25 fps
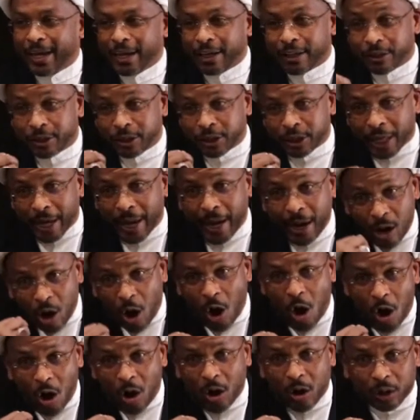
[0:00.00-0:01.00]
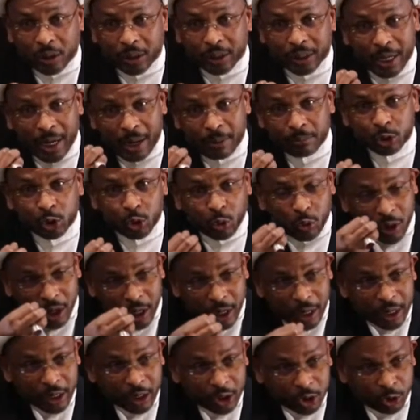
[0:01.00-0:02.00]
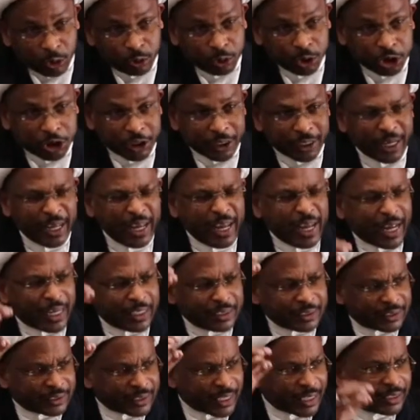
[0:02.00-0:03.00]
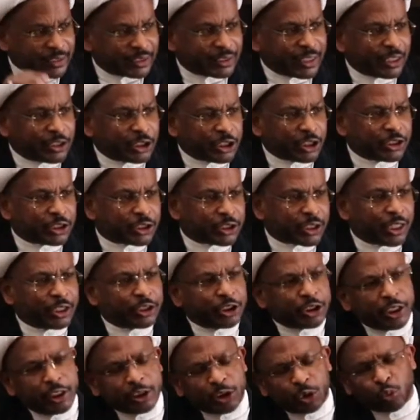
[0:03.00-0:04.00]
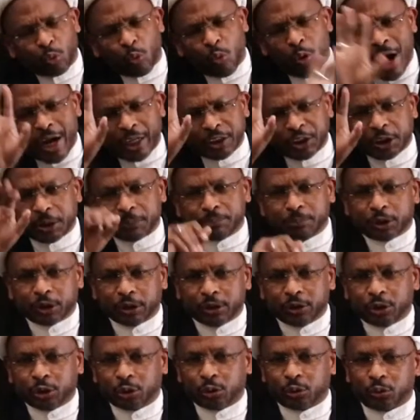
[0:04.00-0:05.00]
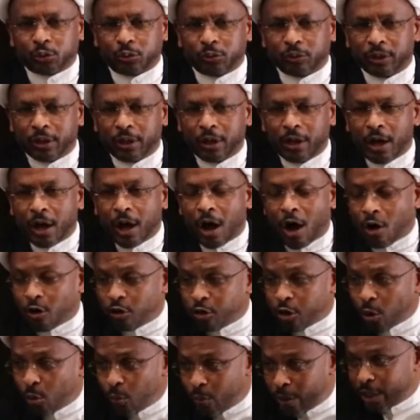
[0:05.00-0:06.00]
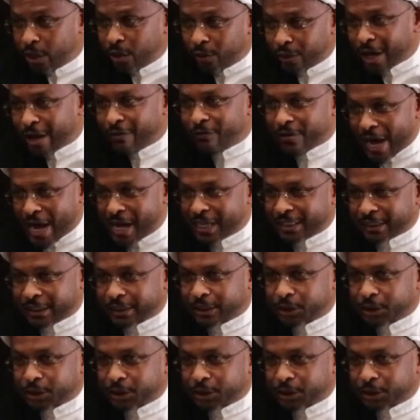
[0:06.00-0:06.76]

they all come to a conclusion and say such and such is wajib to do Although we don't have access